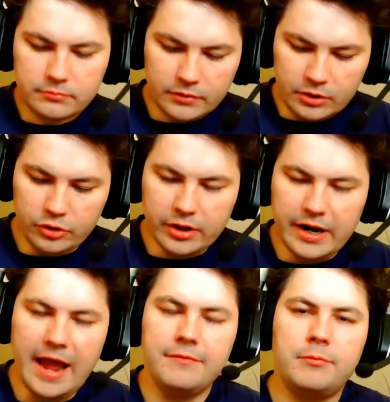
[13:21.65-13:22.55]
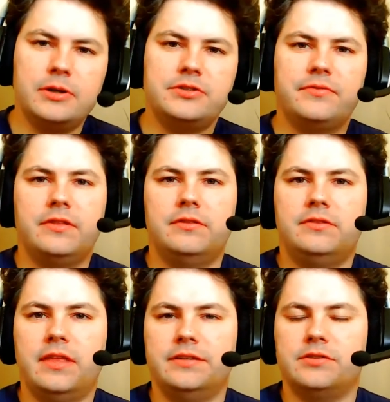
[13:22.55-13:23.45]
you can have a bunch of
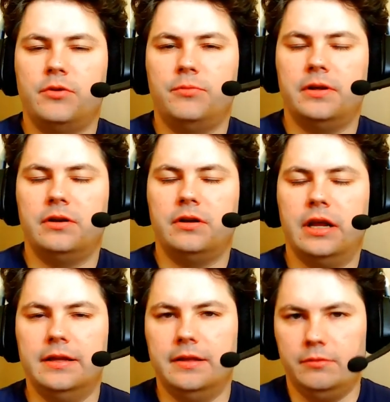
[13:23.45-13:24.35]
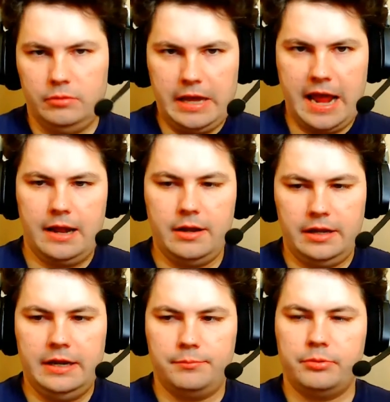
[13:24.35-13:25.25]
things open
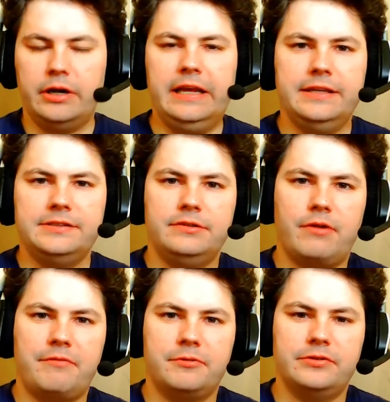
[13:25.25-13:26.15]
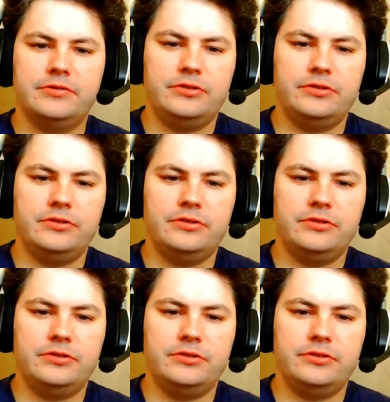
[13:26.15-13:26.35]
in pretty easy reference.